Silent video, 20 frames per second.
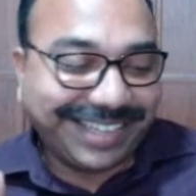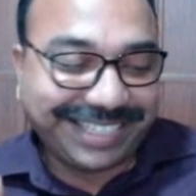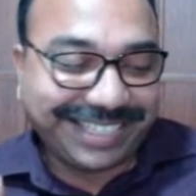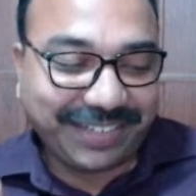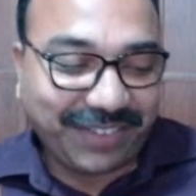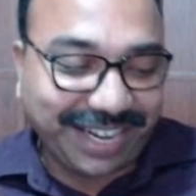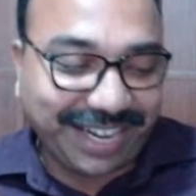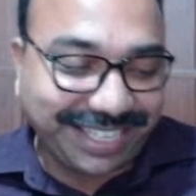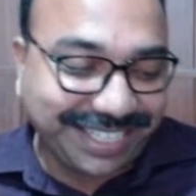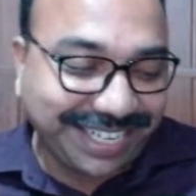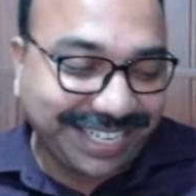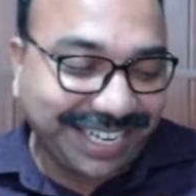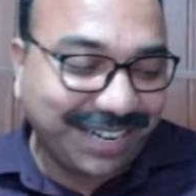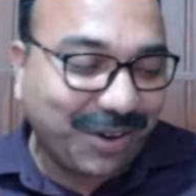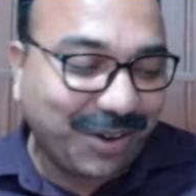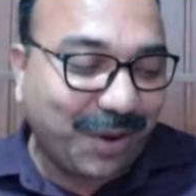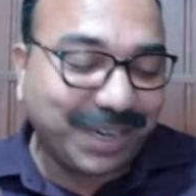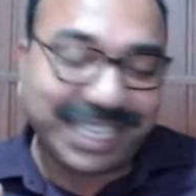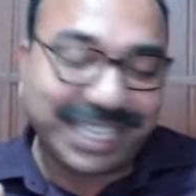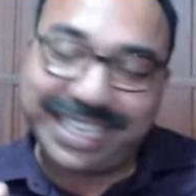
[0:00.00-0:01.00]
Civil
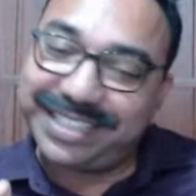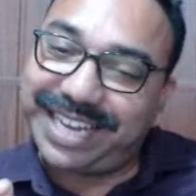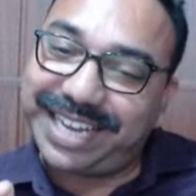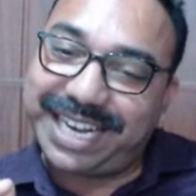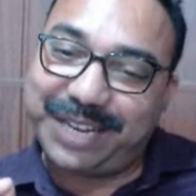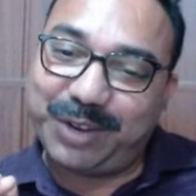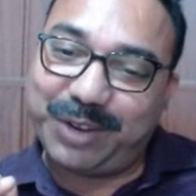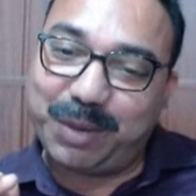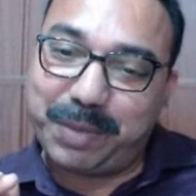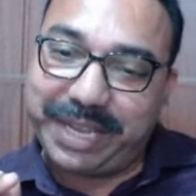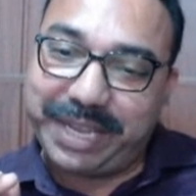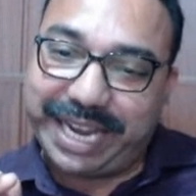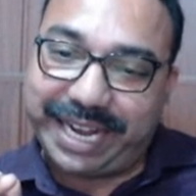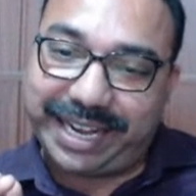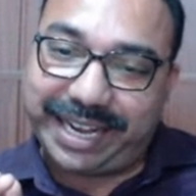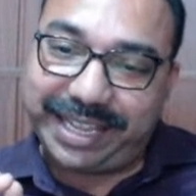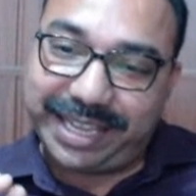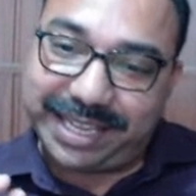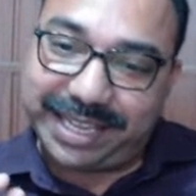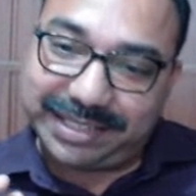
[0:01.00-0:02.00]
engineering, don't think that you will be
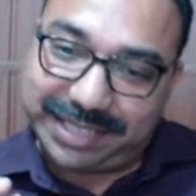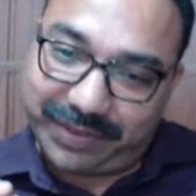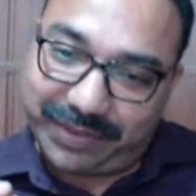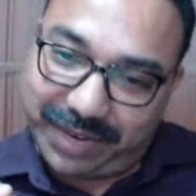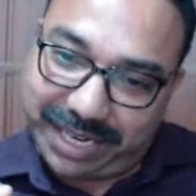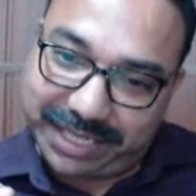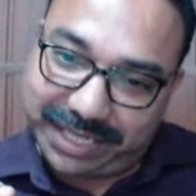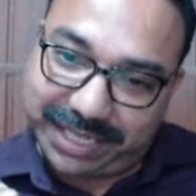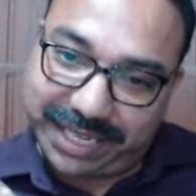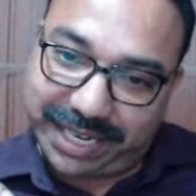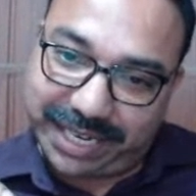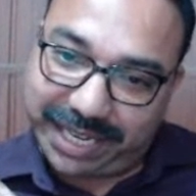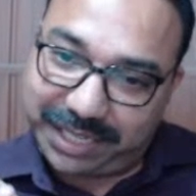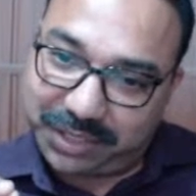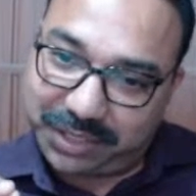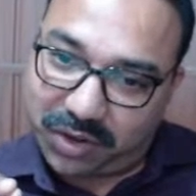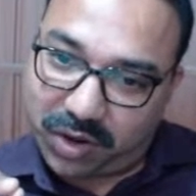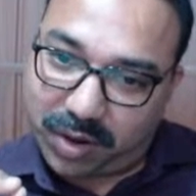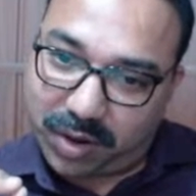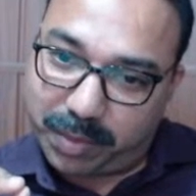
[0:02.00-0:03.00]
getting a civil
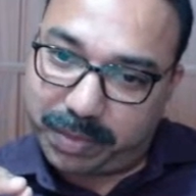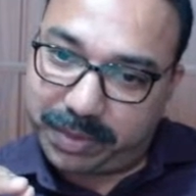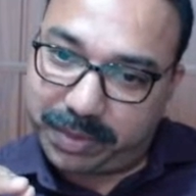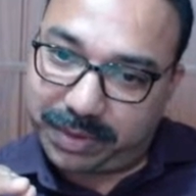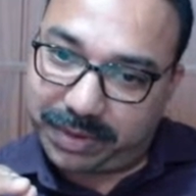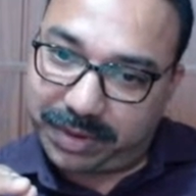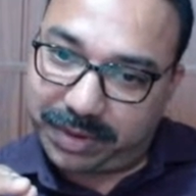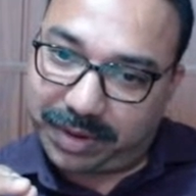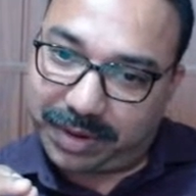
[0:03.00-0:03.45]
engineering job